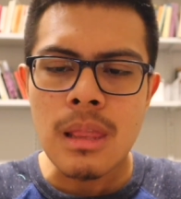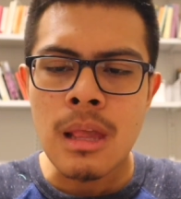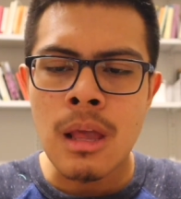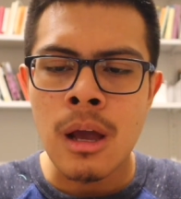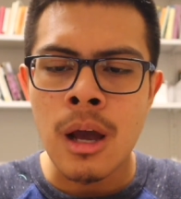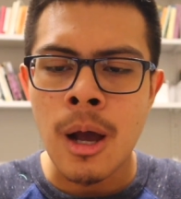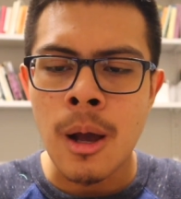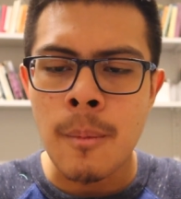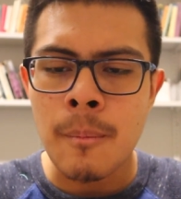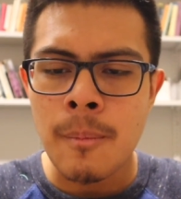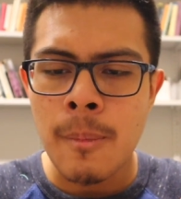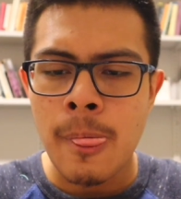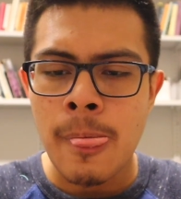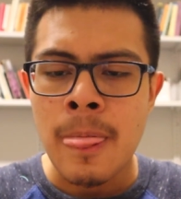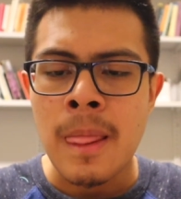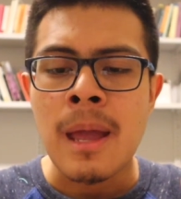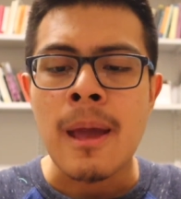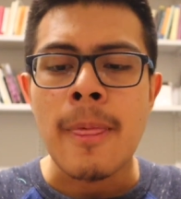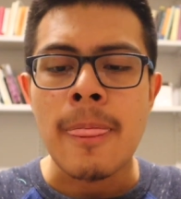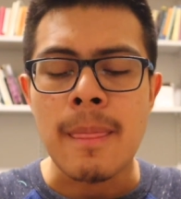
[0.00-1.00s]
The
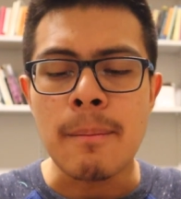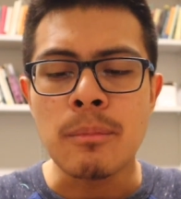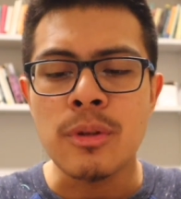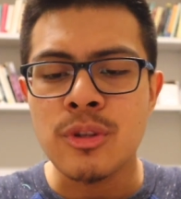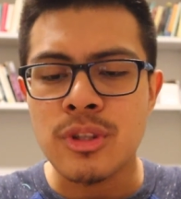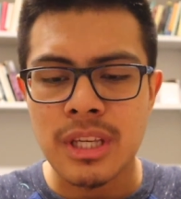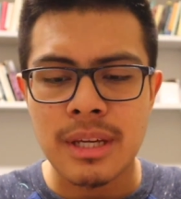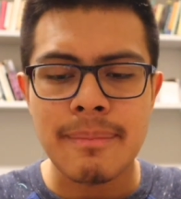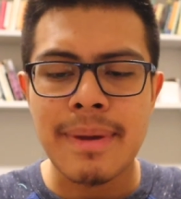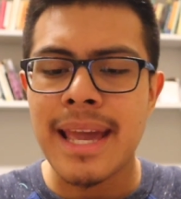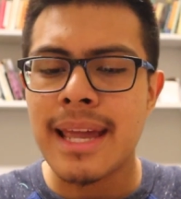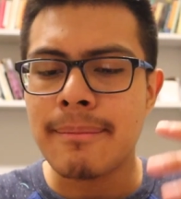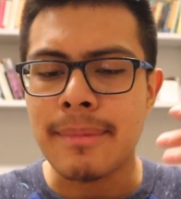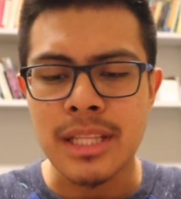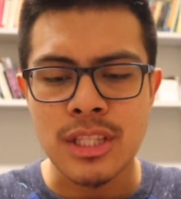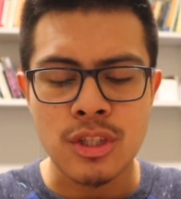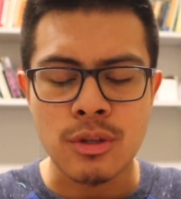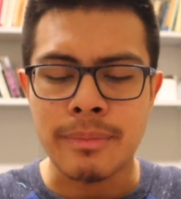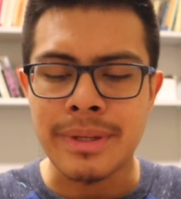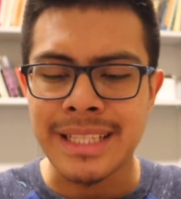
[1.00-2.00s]
Music Man
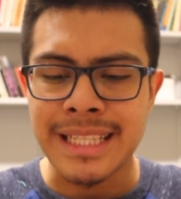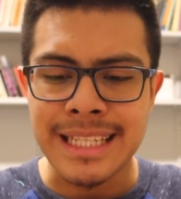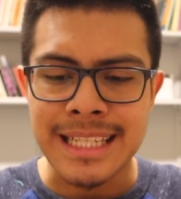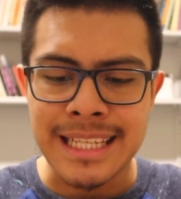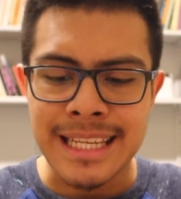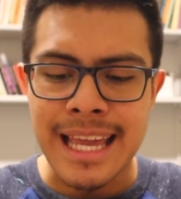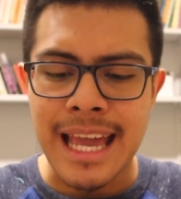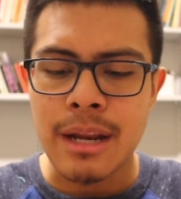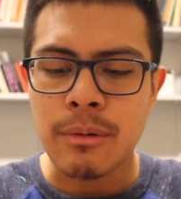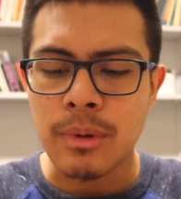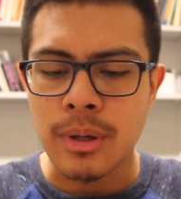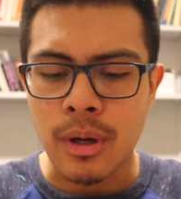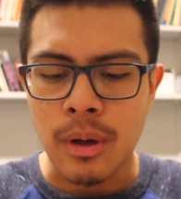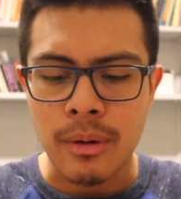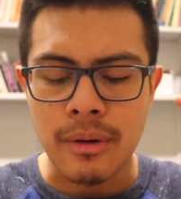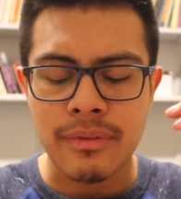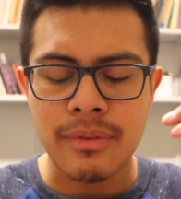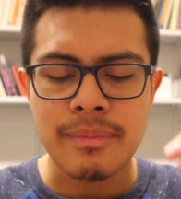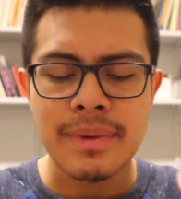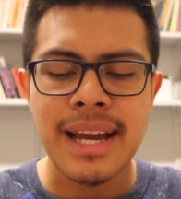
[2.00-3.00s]
made $2 million again,
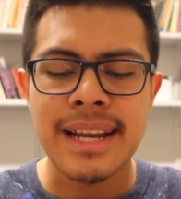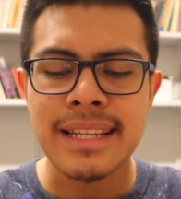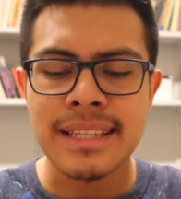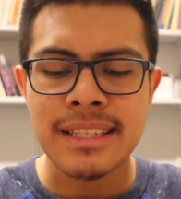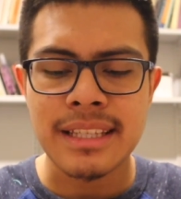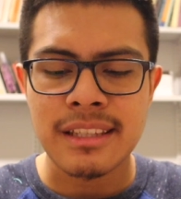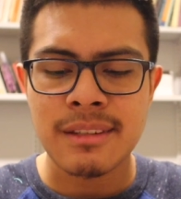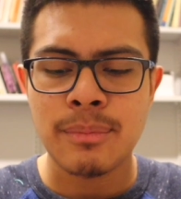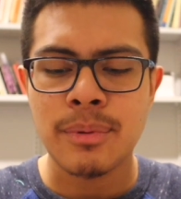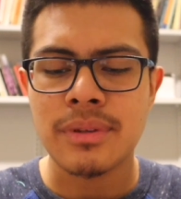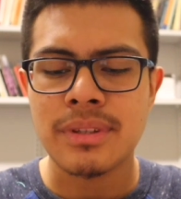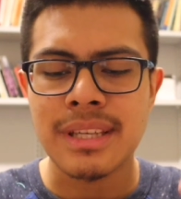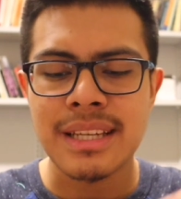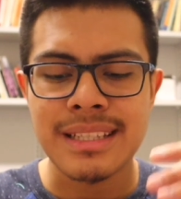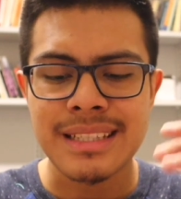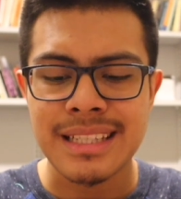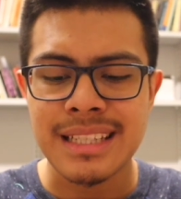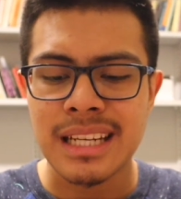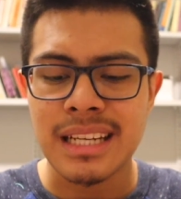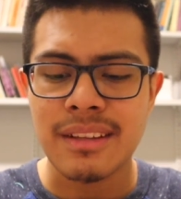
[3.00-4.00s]
going from
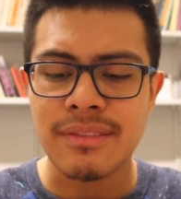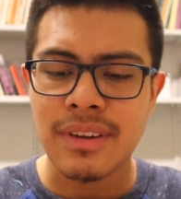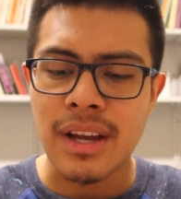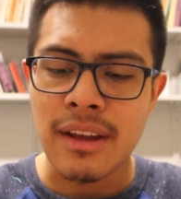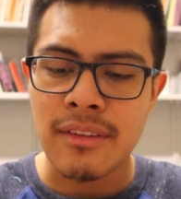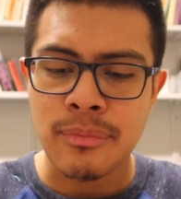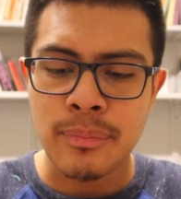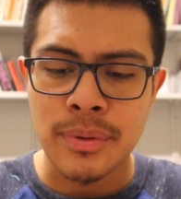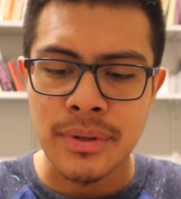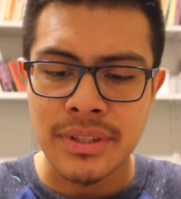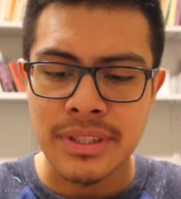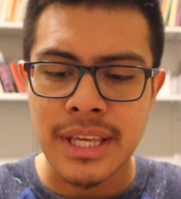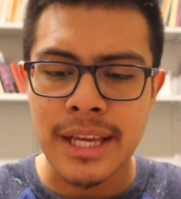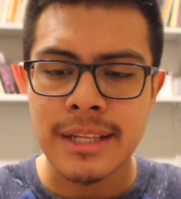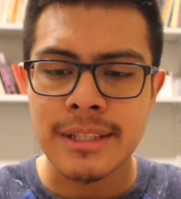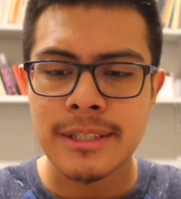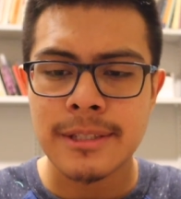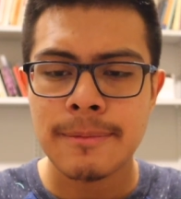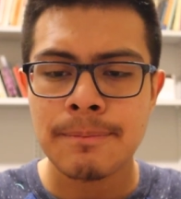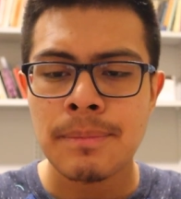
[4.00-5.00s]
96% to
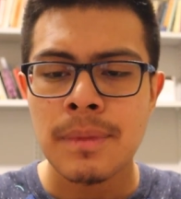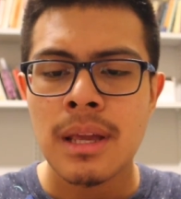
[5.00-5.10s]
95%.